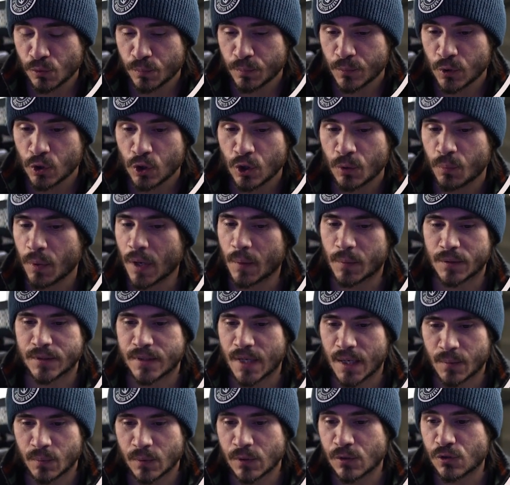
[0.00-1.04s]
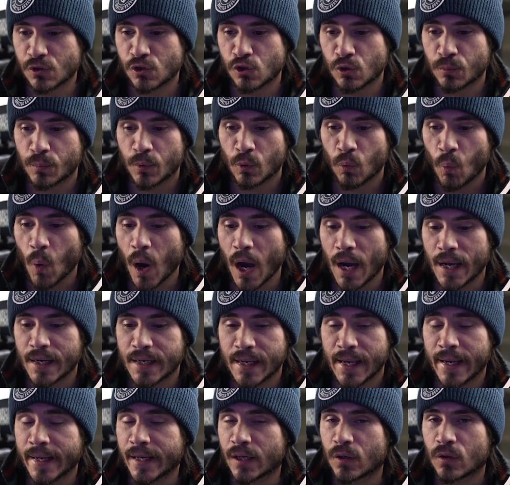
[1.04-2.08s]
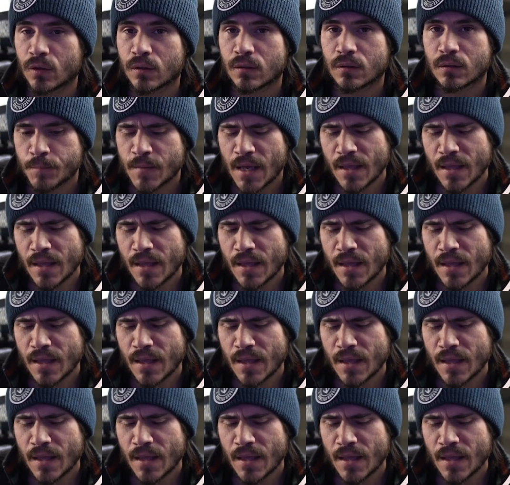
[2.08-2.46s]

you could probably type in super wide angle.